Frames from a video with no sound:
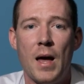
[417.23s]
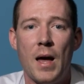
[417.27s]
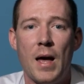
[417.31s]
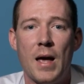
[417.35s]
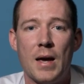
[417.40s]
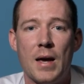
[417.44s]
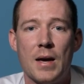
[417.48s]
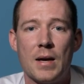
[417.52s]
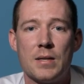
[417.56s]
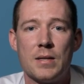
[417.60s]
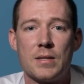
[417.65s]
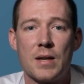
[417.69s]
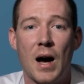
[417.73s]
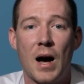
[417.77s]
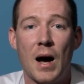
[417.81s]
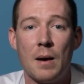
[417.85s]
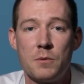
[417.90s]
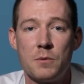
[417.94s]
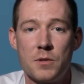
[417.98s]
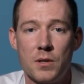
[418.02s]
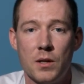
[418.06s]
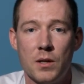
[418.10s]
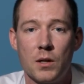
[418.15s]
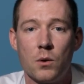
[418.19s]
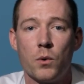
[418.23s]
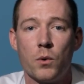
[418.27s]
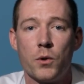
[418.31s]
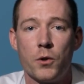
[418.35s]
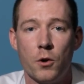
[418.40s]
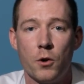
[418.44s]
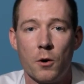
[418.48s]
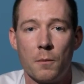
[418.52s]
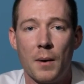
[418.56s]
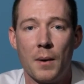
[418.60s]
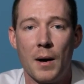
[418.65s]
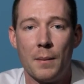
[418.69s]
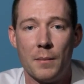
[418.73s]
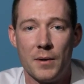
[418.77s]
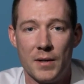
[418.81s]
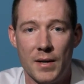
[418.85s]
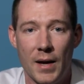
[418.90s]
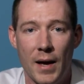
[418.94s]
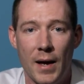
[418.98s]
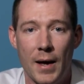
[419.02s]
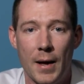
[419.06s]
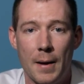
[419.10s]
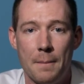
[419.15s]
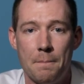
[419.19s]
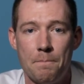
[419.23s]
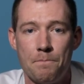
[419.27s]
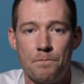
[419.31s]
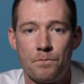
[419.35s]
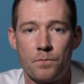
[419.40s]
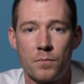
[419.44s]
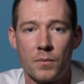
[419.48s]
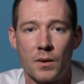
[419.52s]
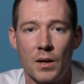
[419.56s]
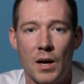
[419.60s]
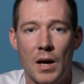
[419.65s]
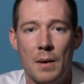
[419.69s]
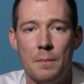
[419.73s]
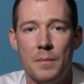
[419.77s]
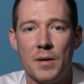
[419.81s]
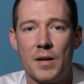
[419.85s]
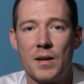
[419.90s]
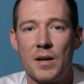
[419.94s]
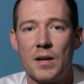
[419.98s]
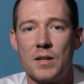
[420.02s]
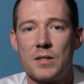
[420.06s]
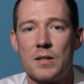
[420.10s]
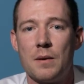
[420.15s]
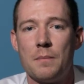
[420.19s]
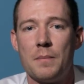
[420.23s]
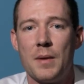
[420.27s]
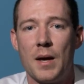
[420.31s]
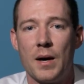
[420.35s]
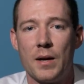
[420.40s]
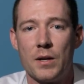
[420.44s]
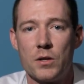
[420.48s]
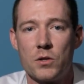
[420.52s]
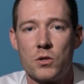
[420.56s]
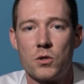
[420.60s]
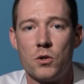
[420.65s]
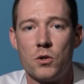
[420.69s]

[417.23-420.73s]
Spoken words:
And I'm sitting with your mom and dad, and because I'm not as